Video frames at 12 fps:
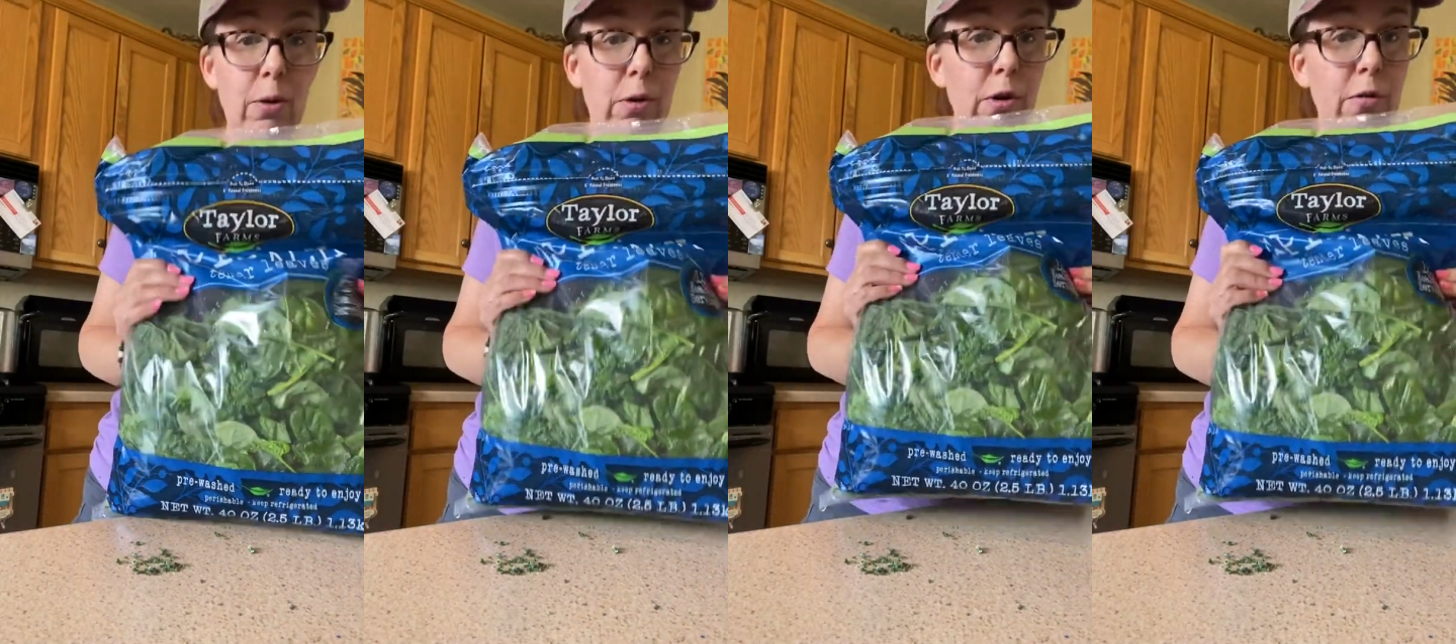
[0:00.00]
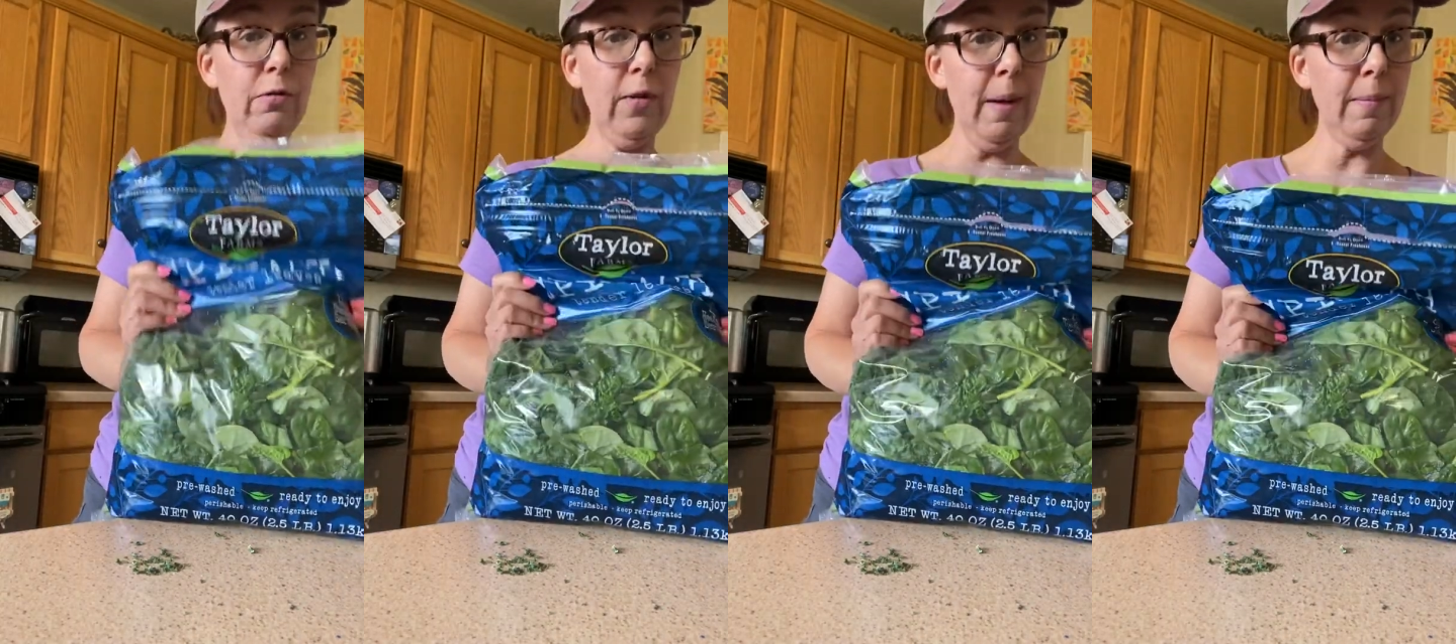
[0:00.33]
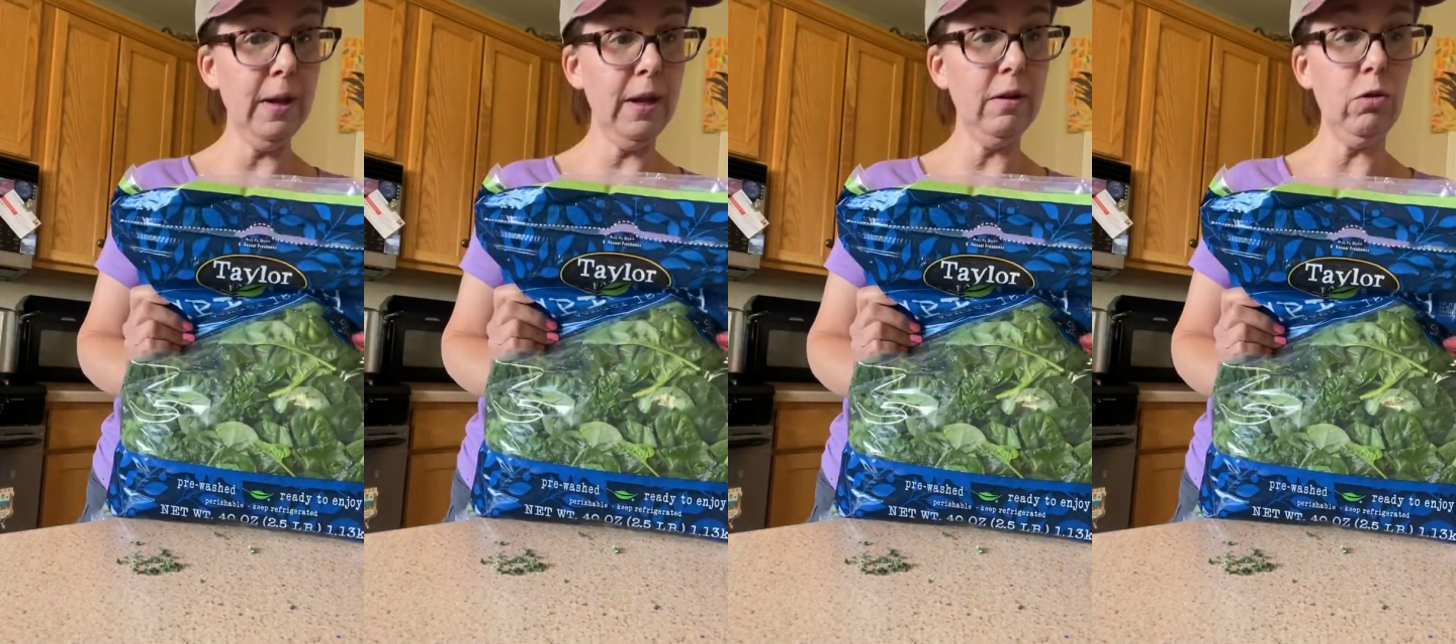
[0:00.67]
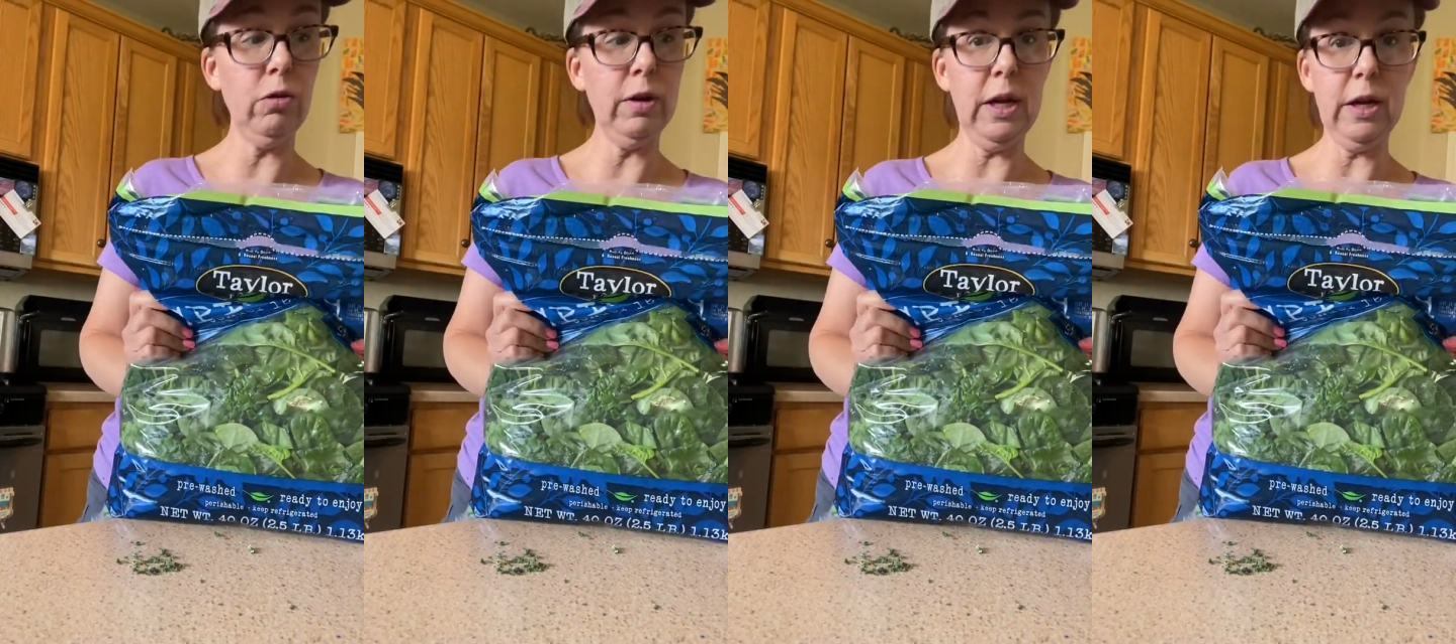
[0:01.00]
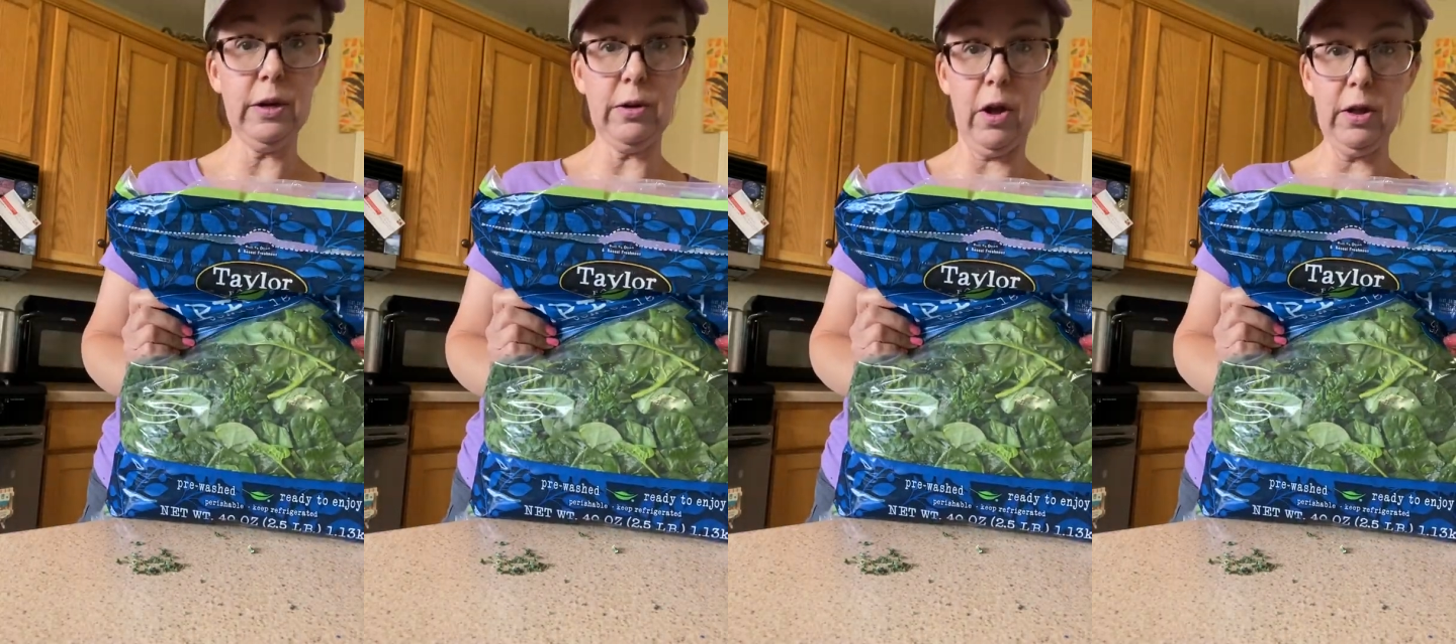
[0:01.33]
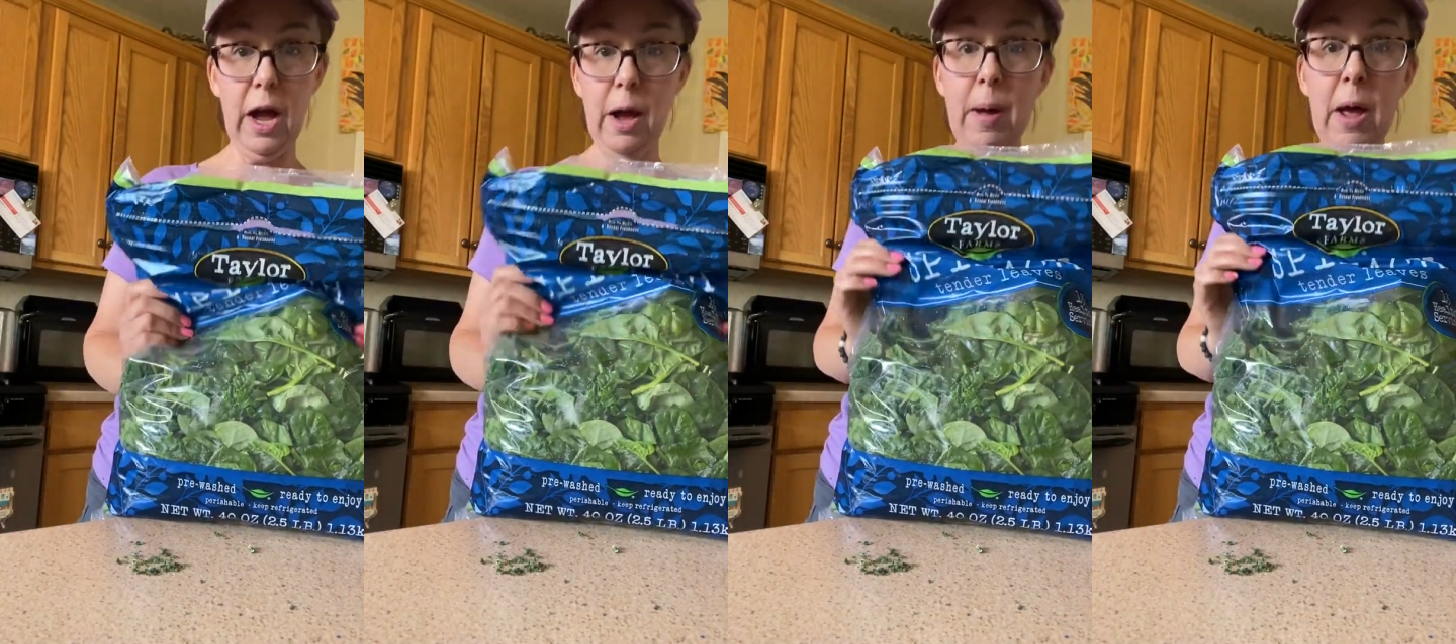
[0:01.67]
or your family couldn't eat it all
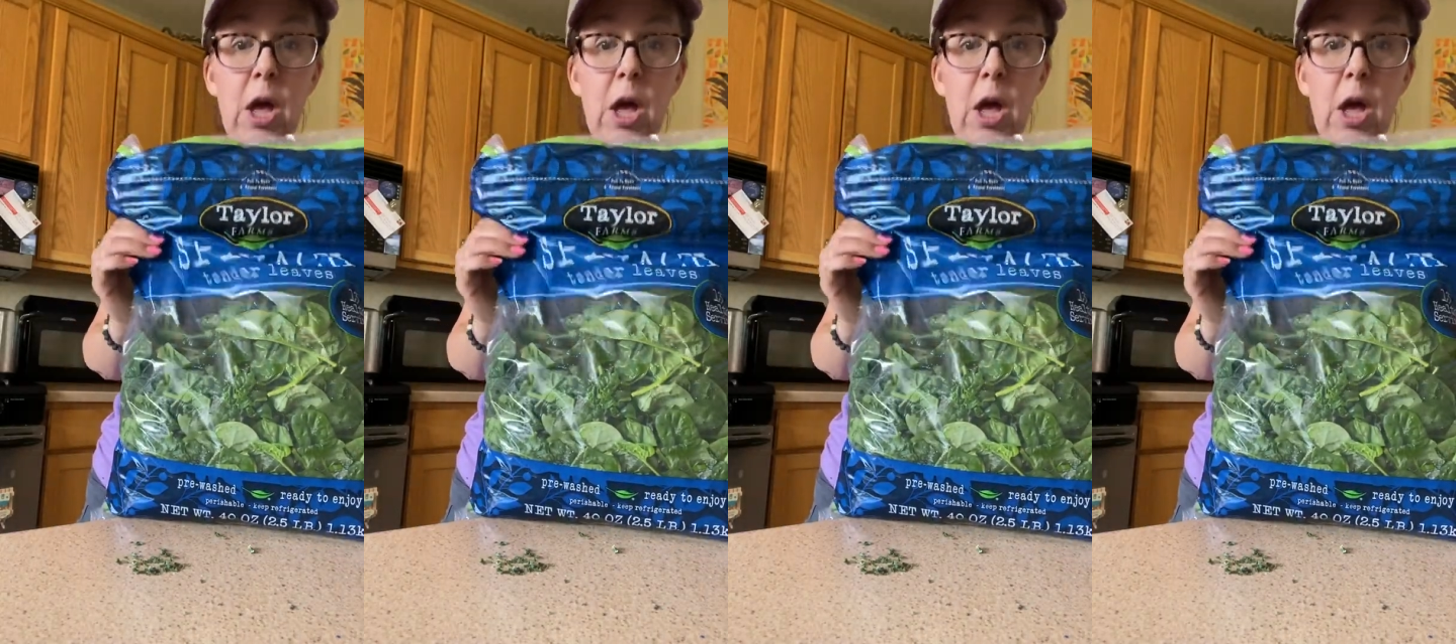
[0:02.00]
up,